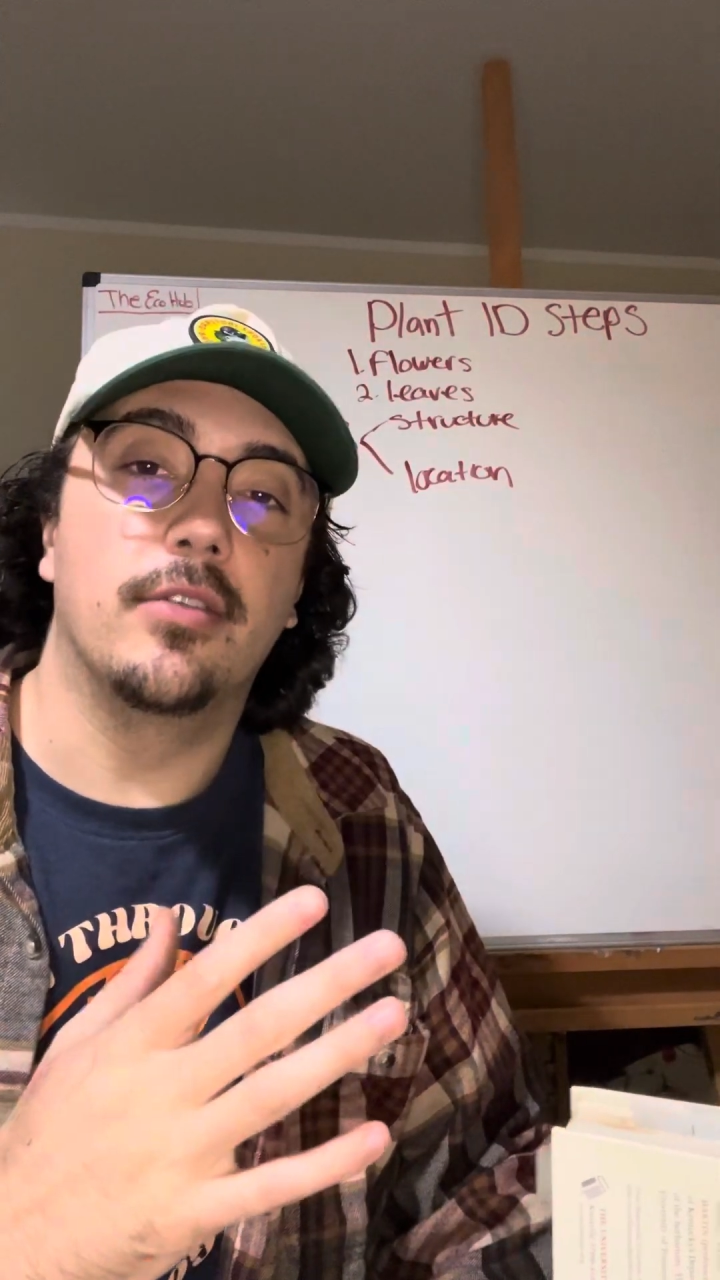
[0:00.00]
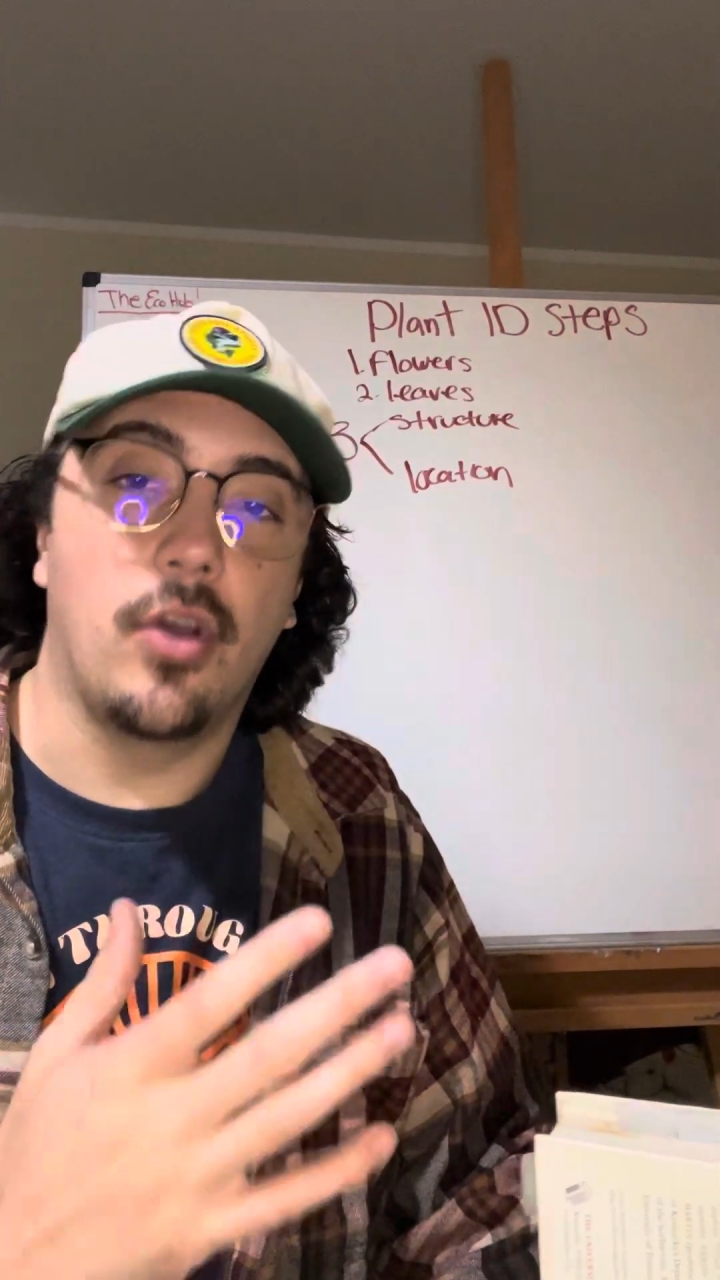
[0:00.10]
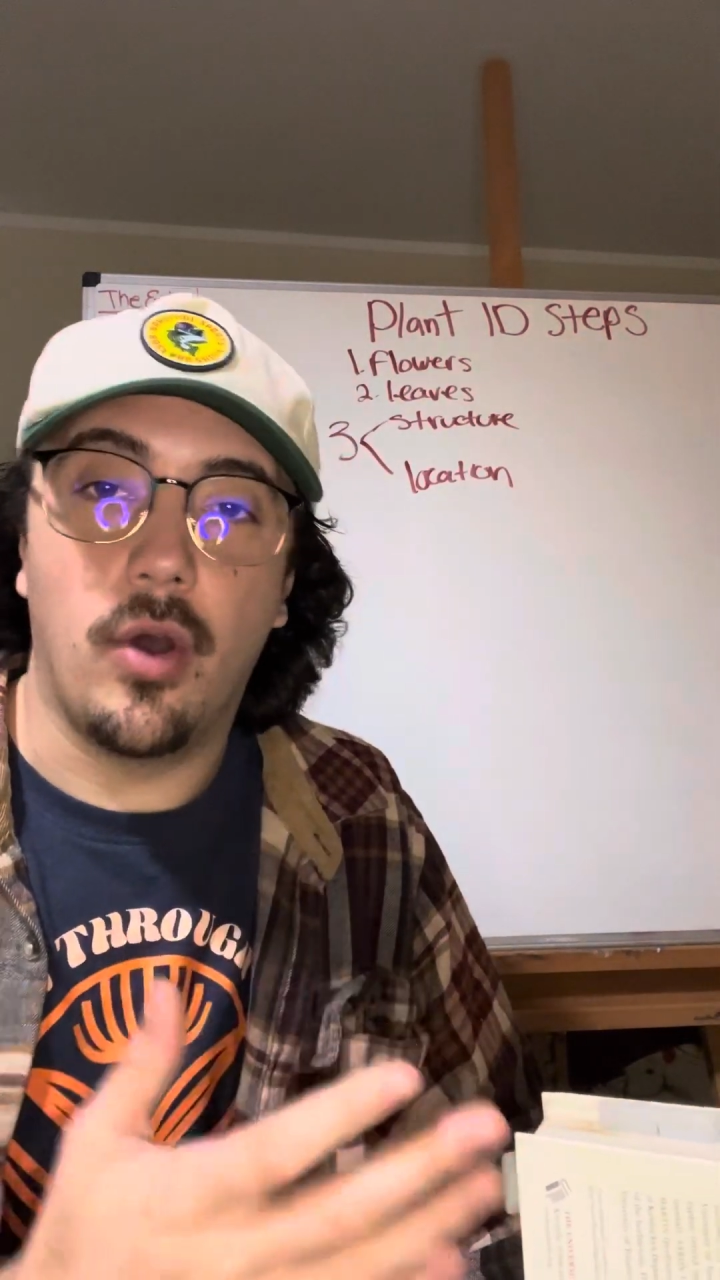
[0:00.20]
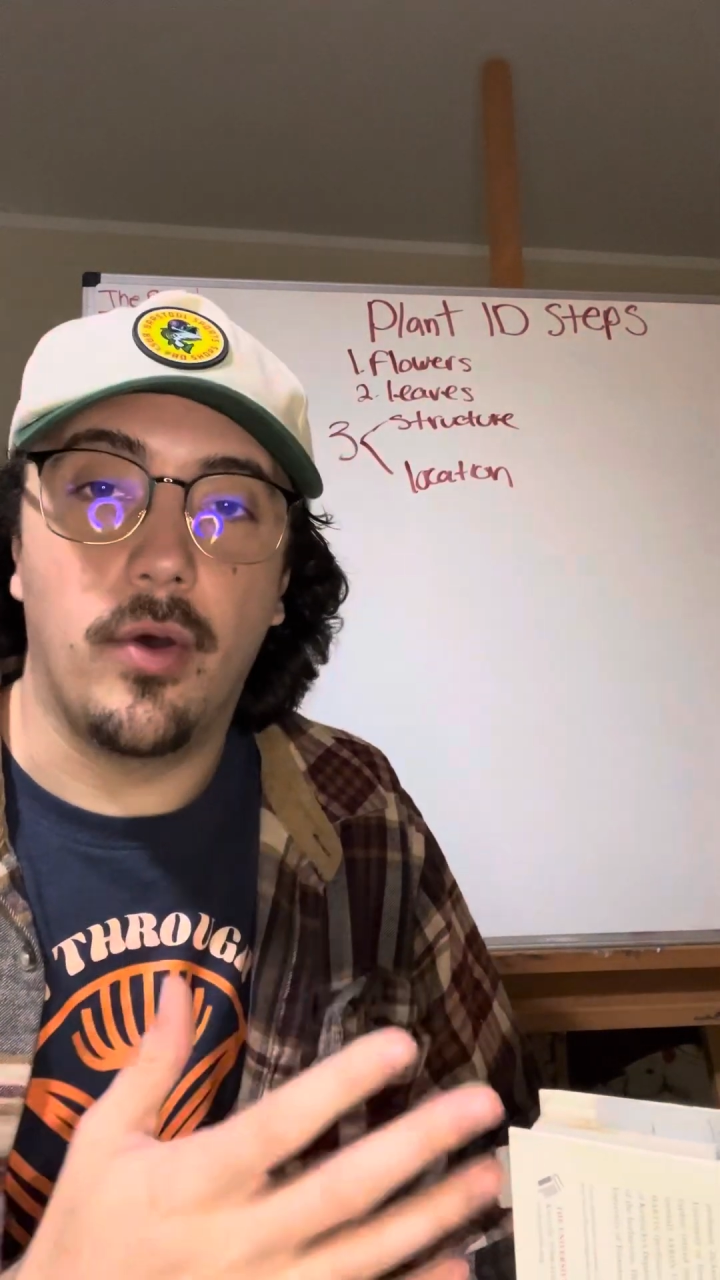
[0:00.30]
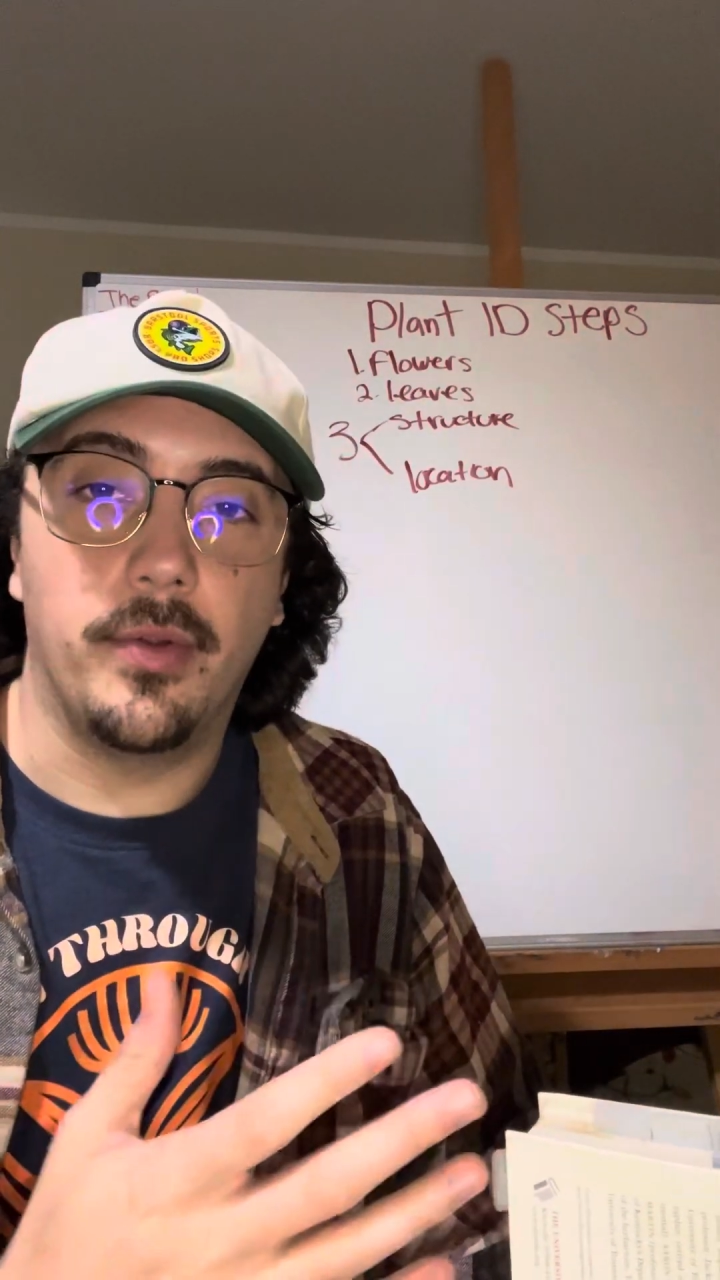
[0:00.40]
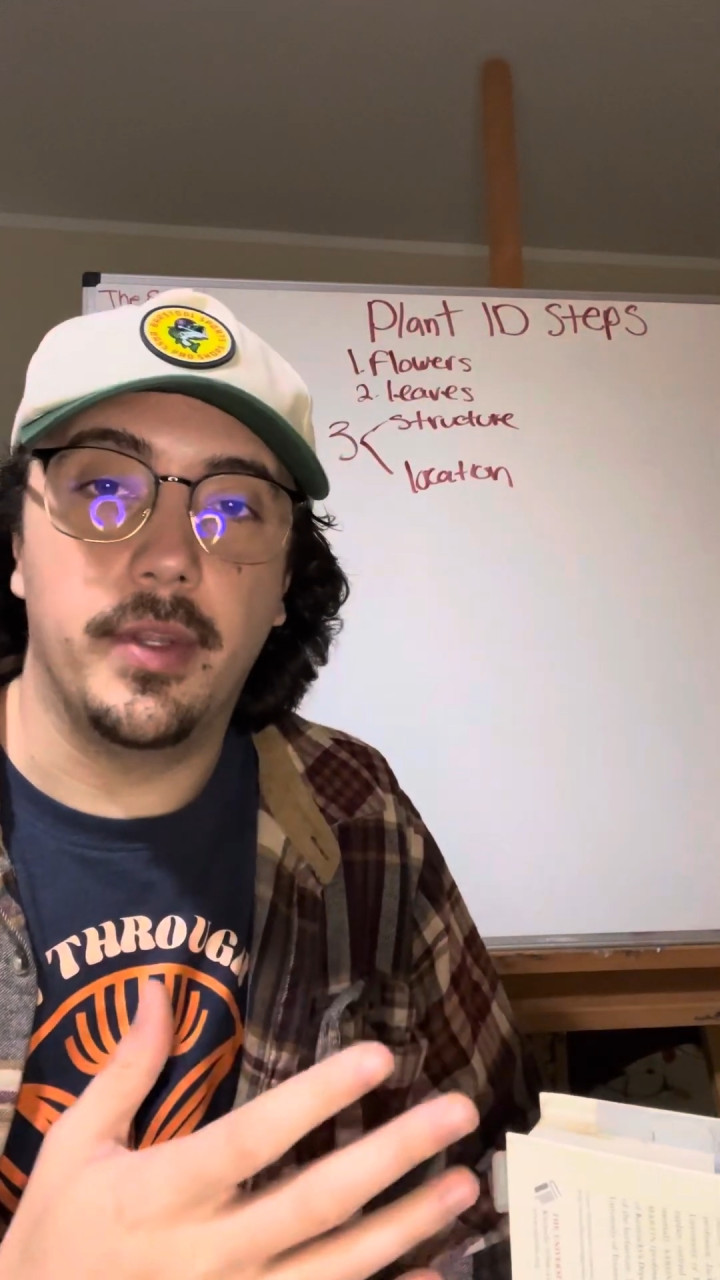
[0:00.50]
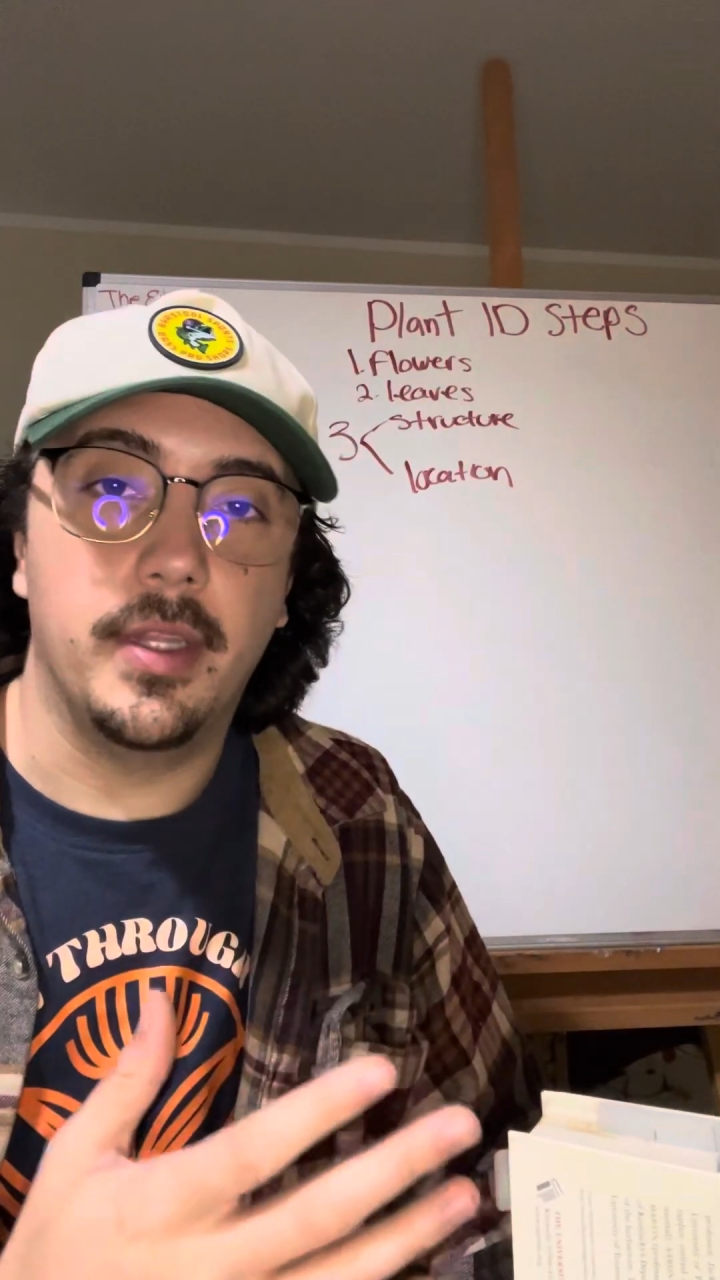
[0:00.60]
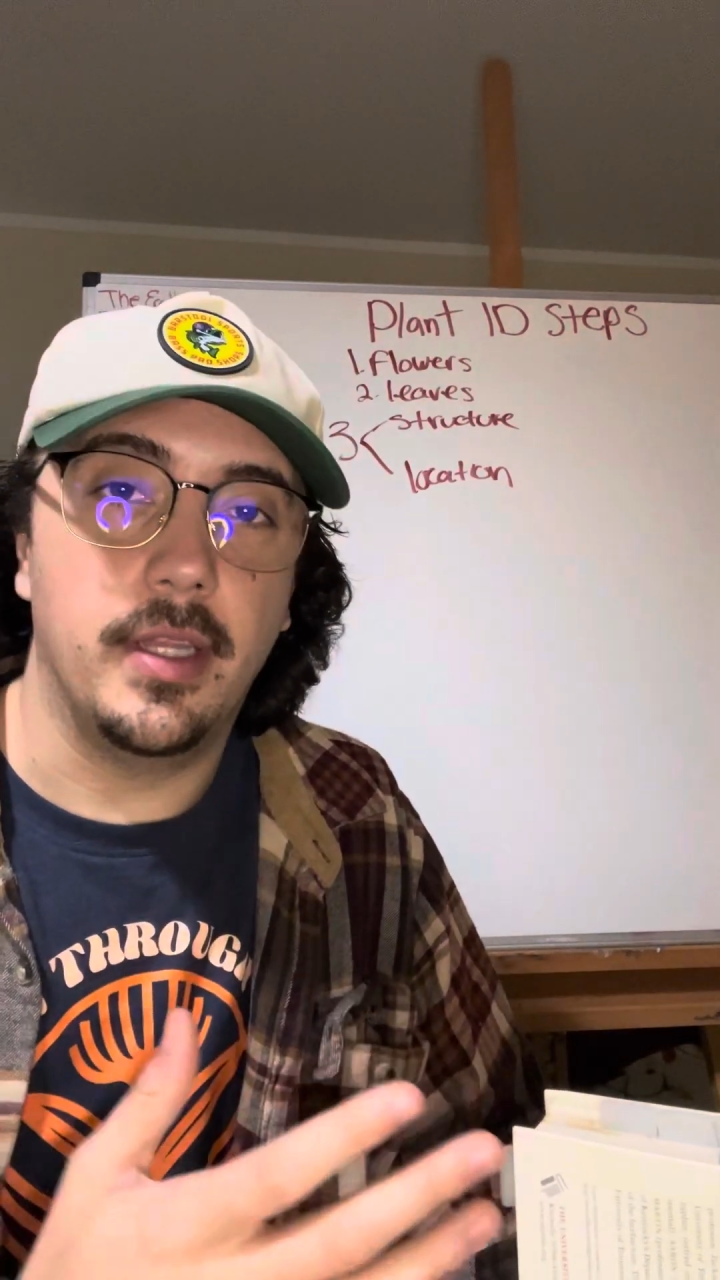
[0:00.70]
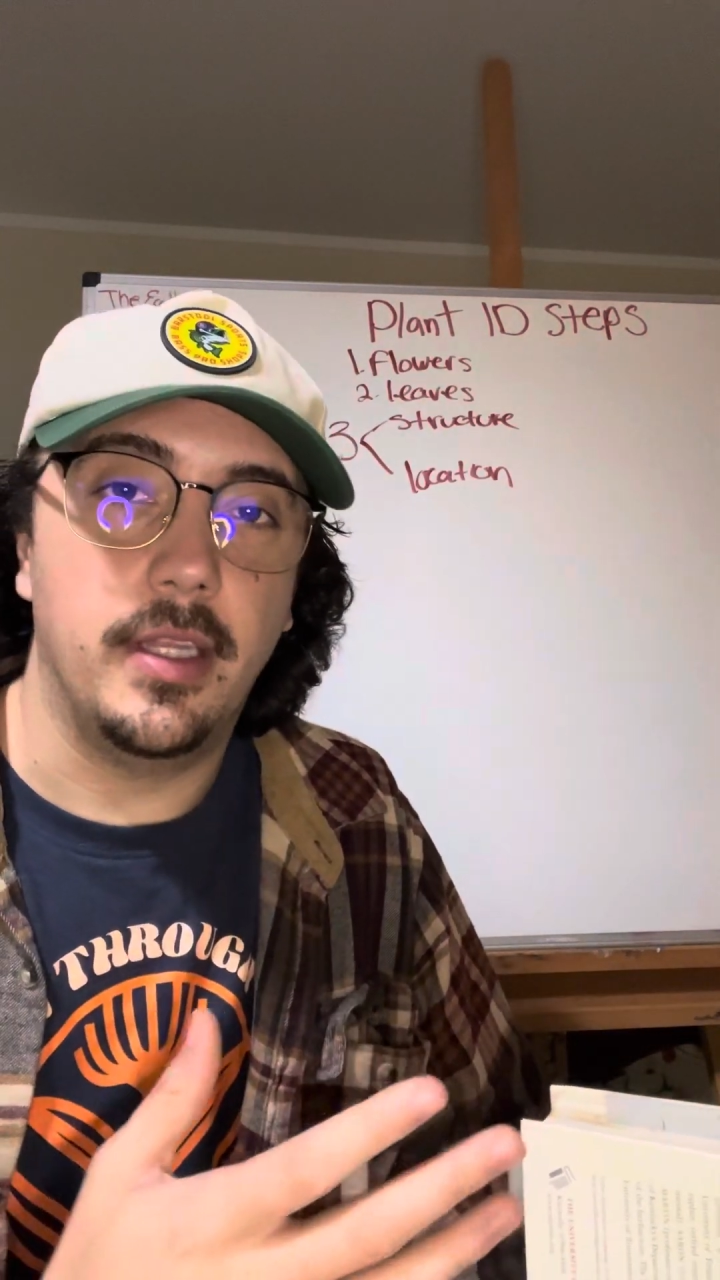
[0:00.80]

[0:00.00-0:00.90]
called in